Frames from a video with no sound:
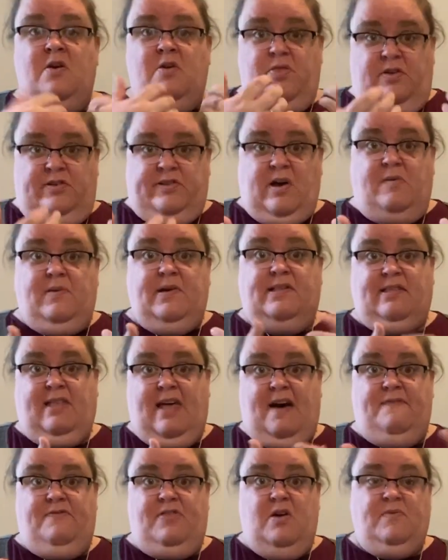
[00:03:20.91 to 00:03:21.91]
there's always
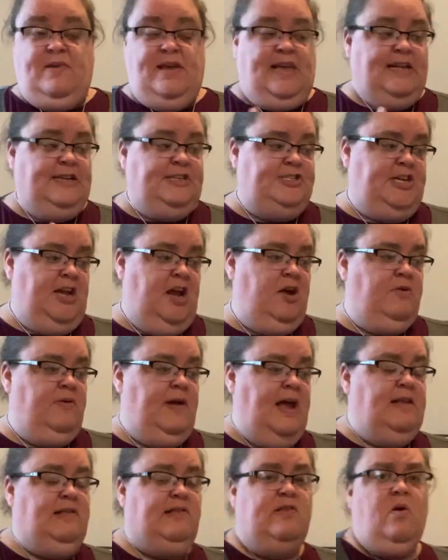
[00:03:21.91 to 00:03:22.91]
love that we can share, right?